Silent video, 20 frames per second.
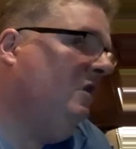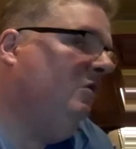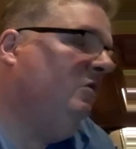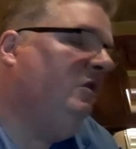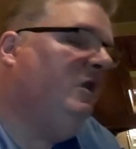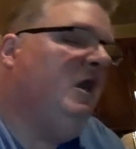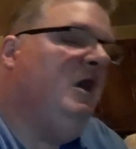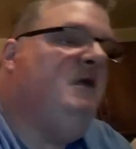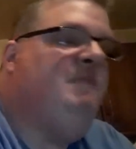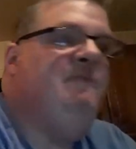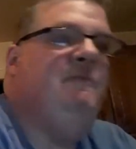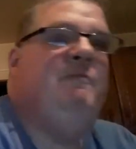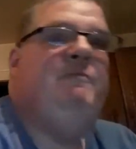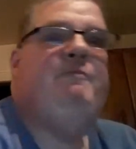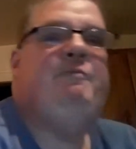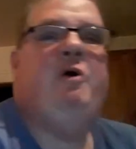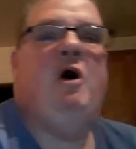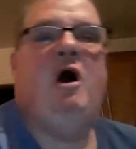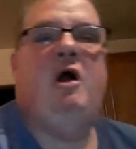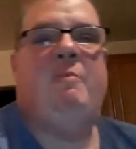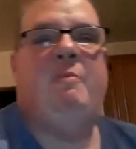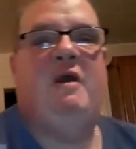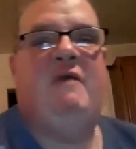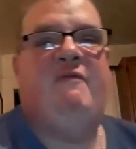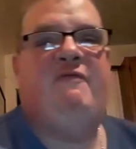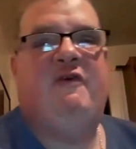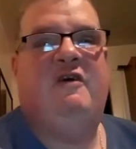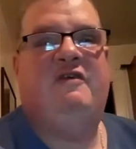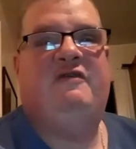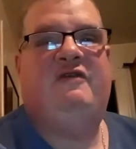Okay. Pardon me
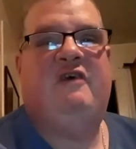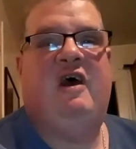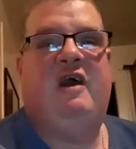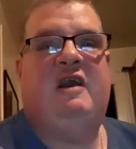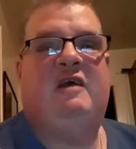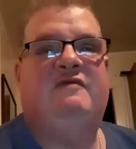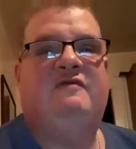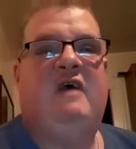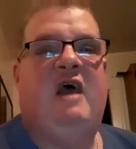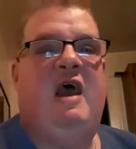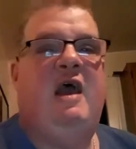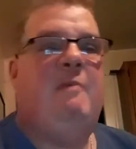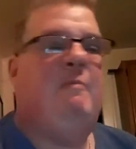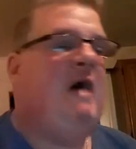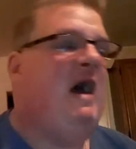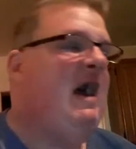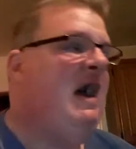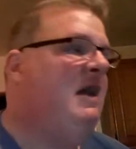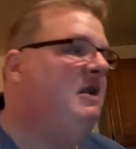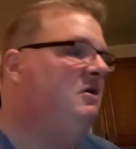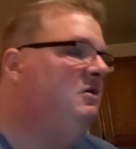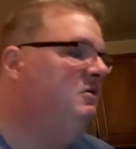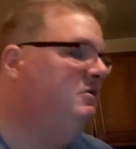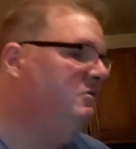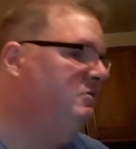for a second. Hey, Matt.